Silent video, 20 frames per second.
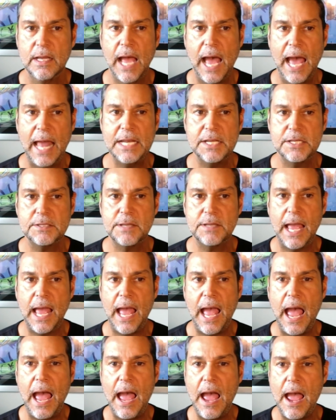And it's
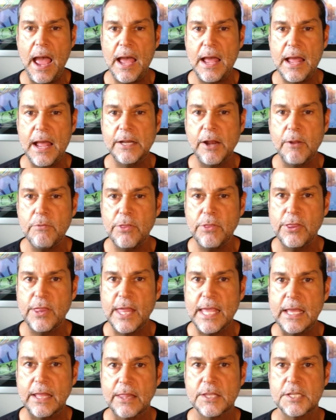I don't
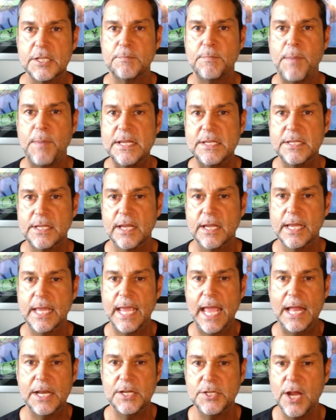think the space can
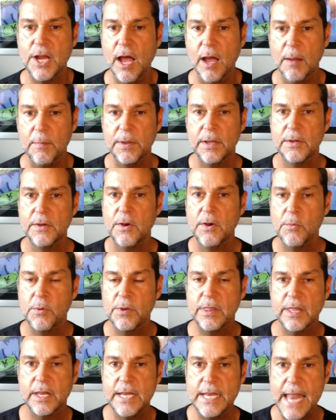catch up
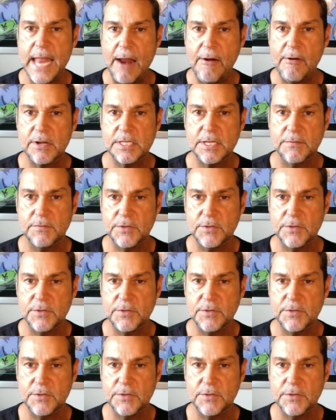with the narrative